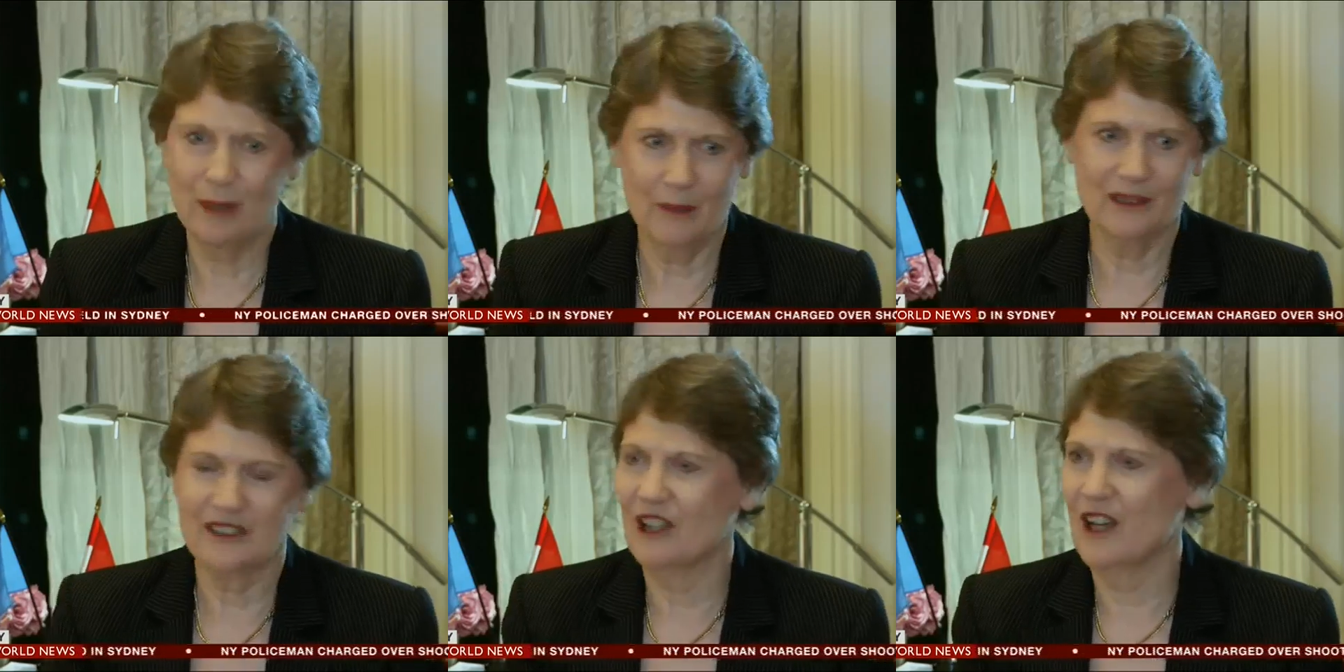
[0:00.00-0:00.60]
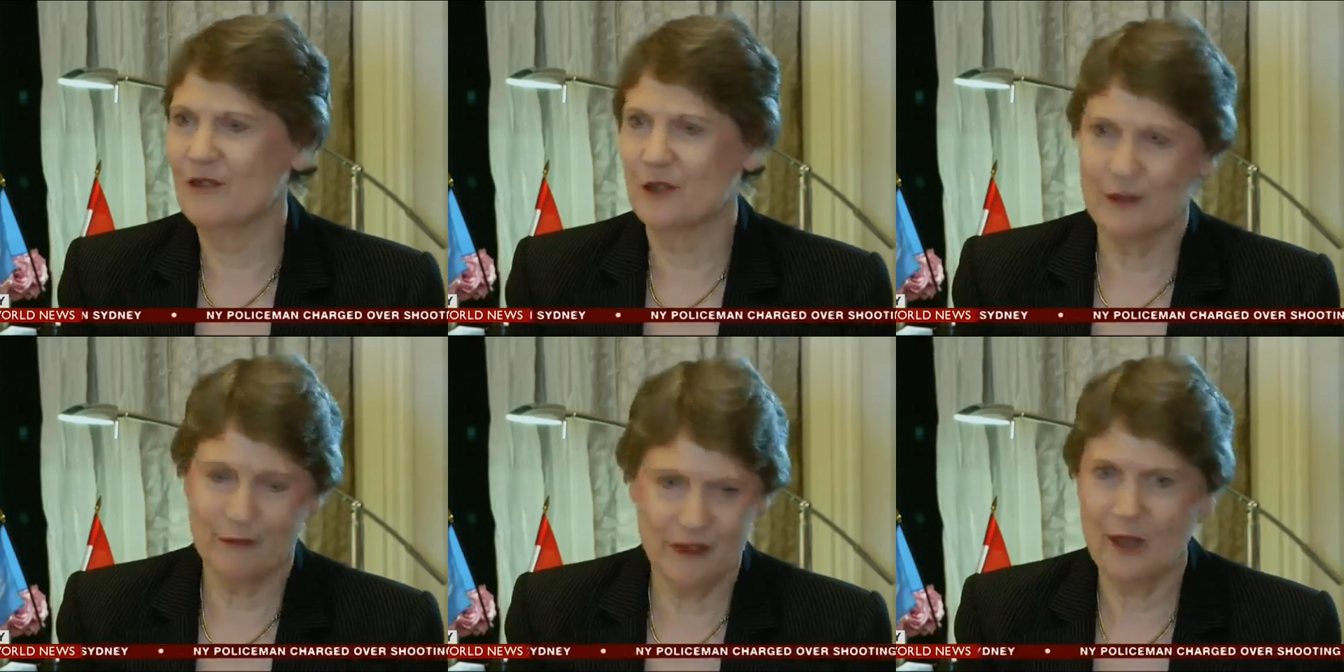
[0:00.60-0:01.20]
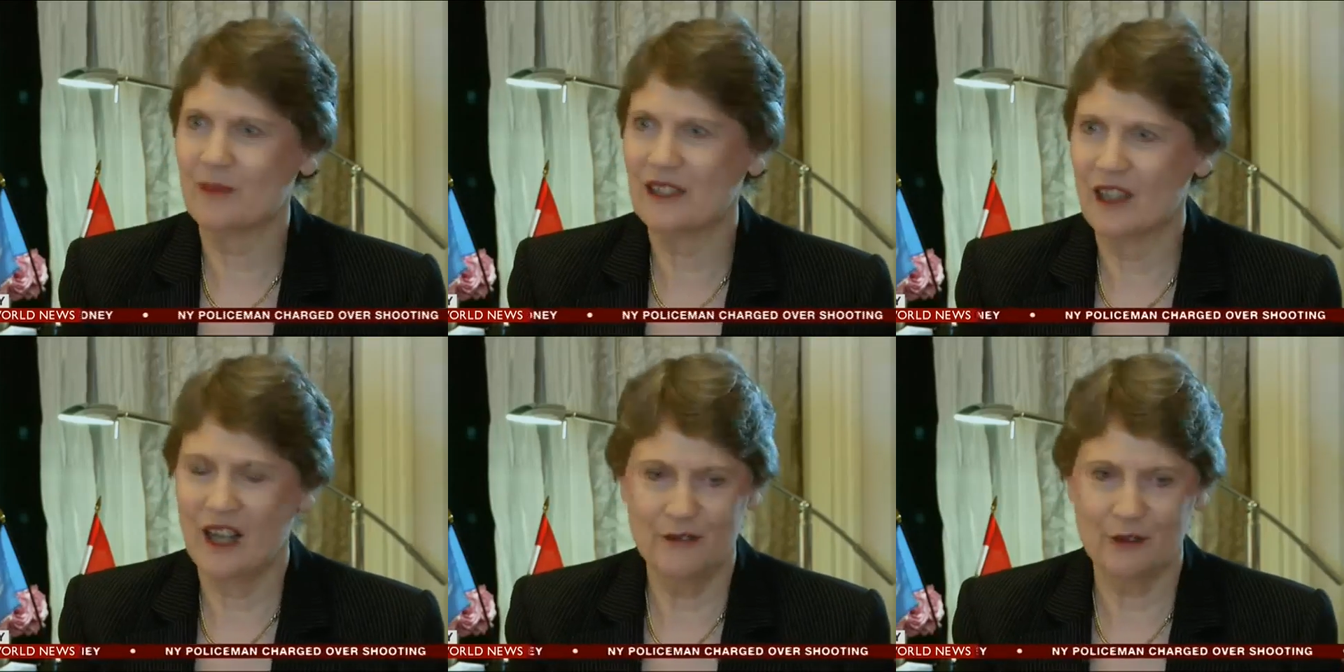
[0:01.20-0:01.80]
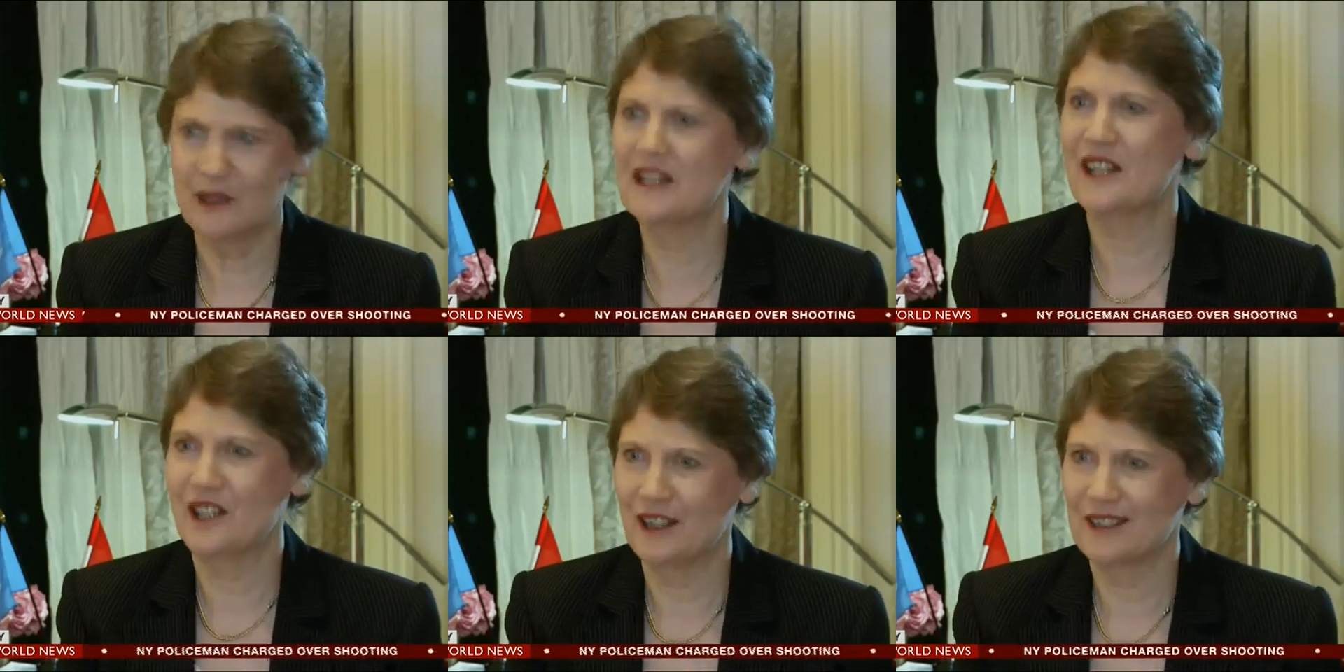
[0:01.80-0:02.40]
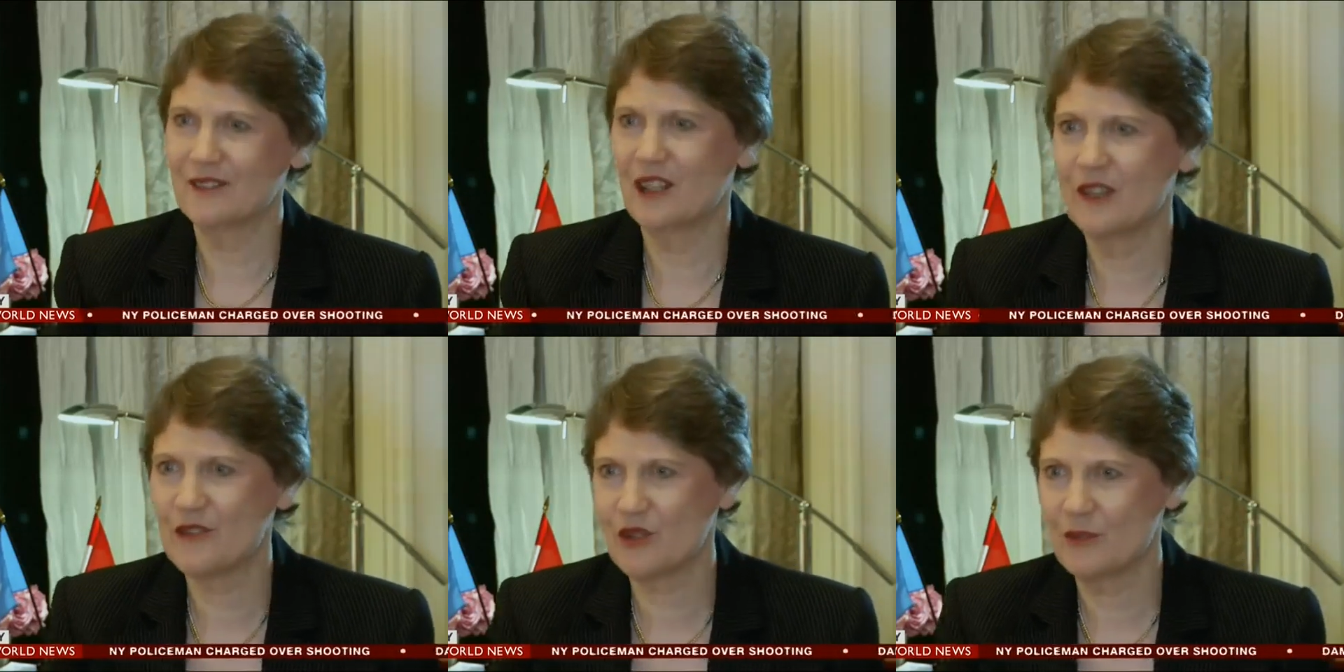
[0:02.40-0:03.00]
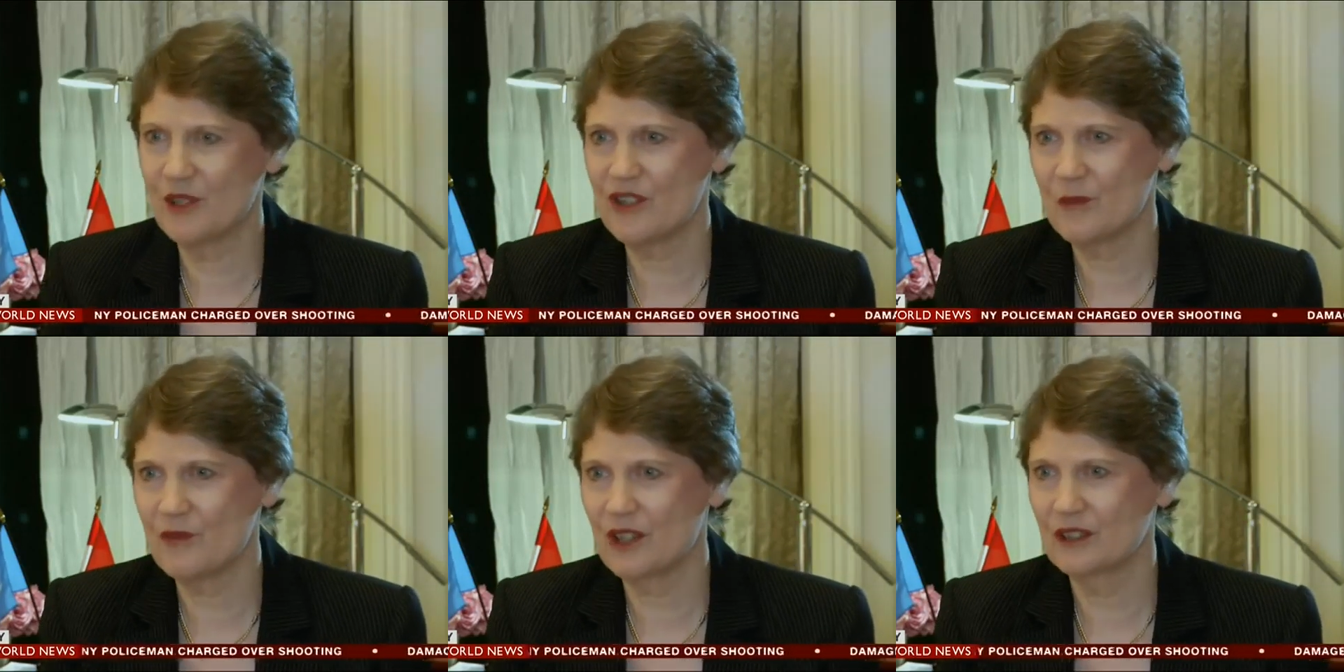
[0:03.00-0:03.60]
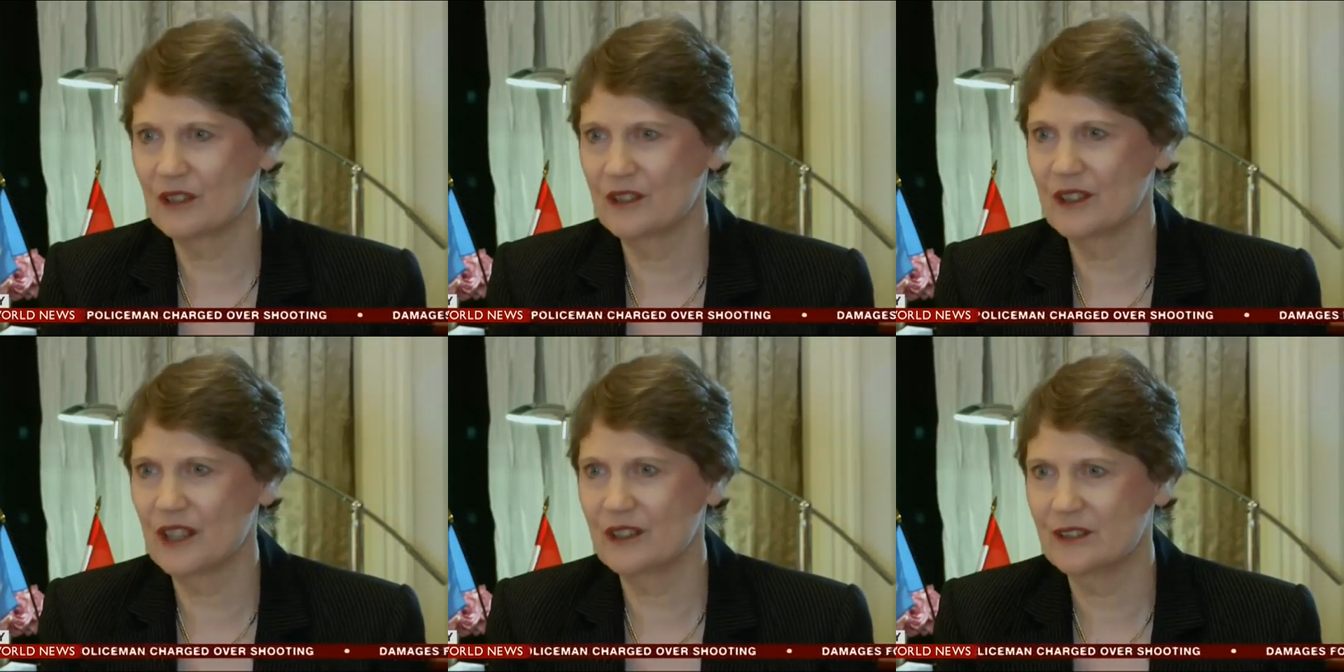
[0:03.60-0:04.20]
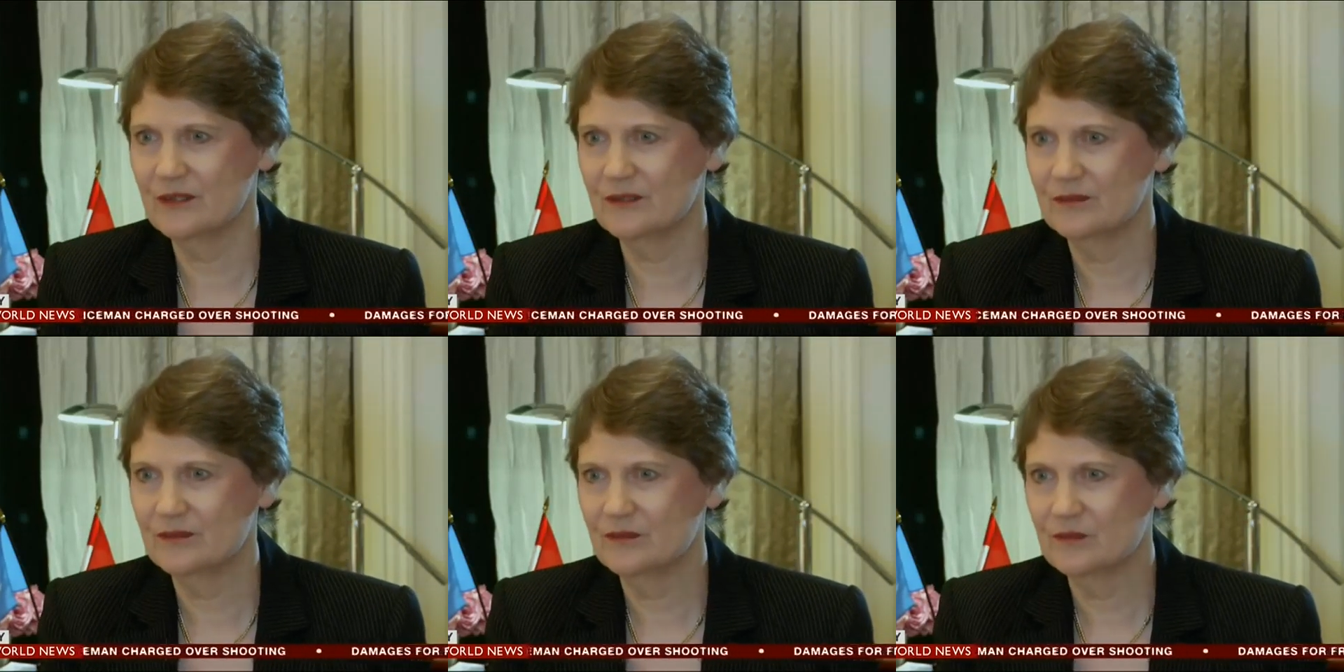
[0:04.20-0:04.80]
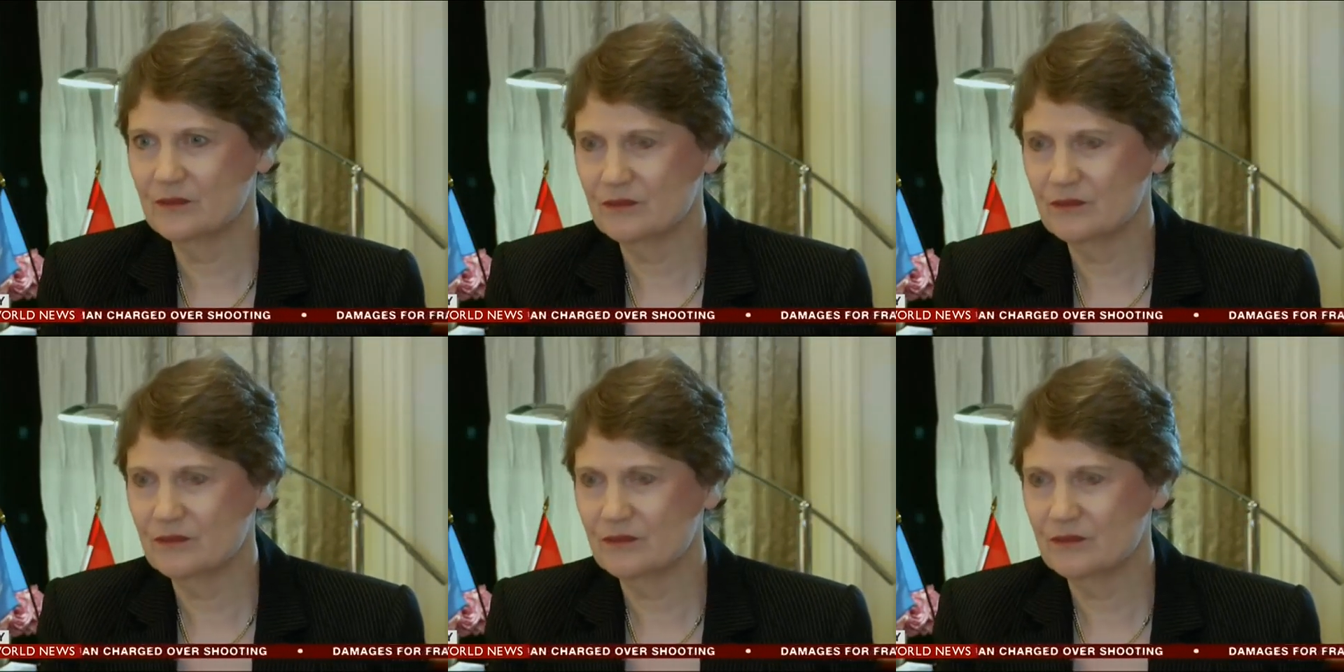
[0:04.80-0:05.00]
public life or in family life or any kind of life should be subjected to that.